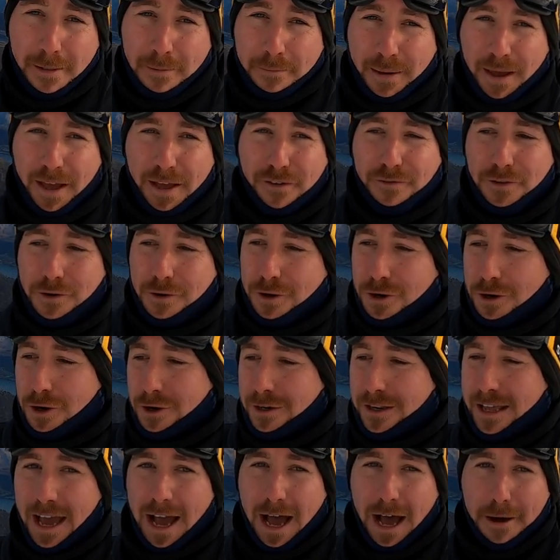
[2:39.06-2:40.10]
But if you
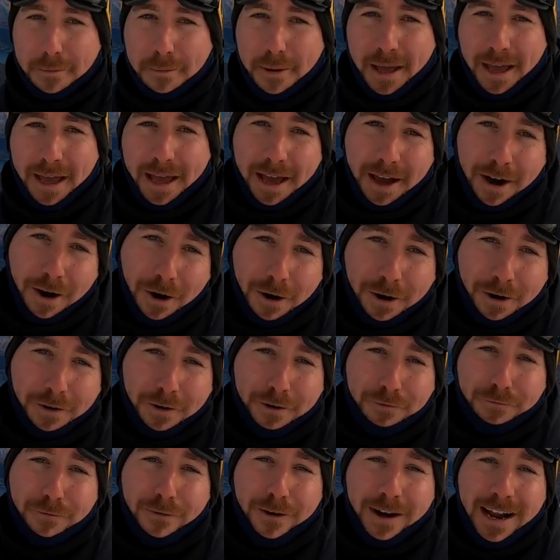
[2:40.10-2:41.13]
could get up here on a
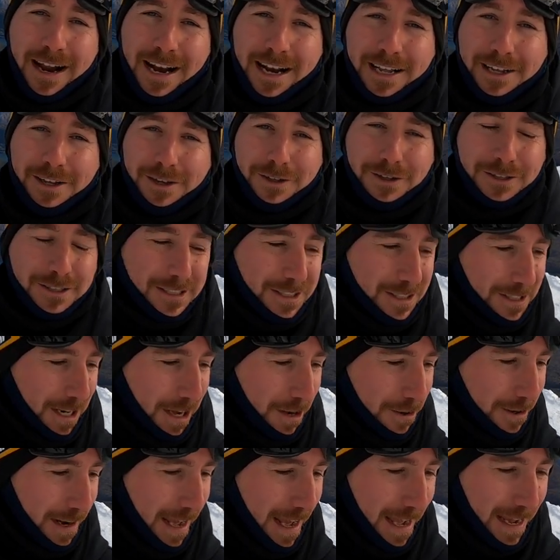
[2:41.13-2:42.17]
really good
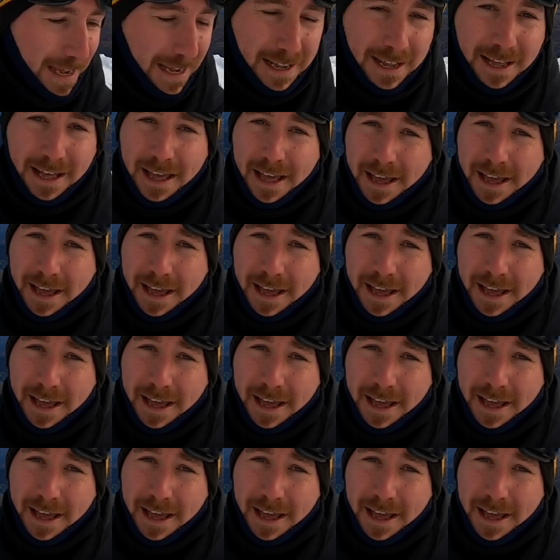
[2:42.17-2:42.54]
snow day,